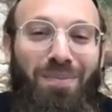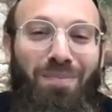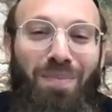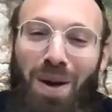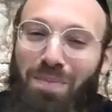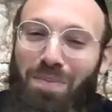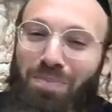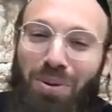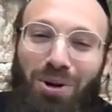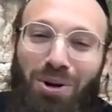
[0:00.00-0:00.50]

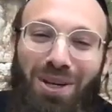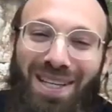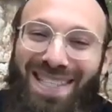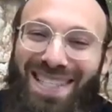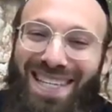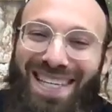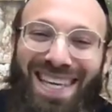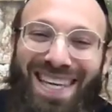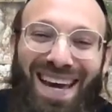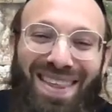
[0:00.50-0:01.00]
By putting
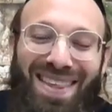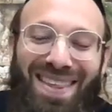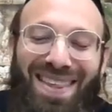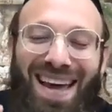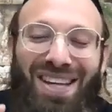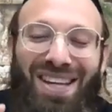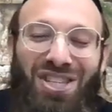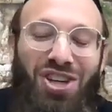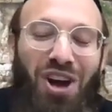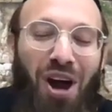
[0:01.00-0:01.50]
together
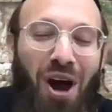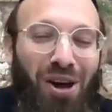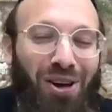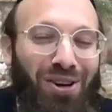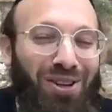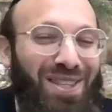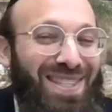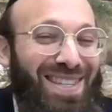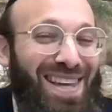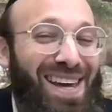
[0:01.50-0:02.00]
that
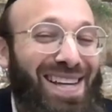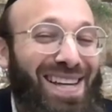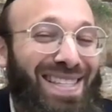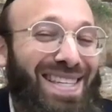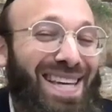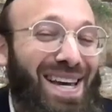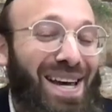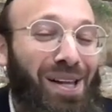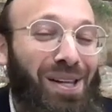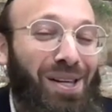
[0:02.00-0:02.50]
child saying
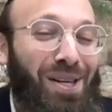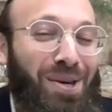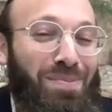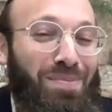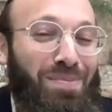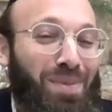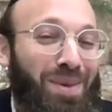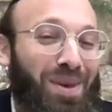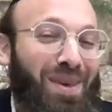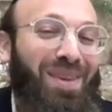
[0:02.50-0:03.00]
Tehillim,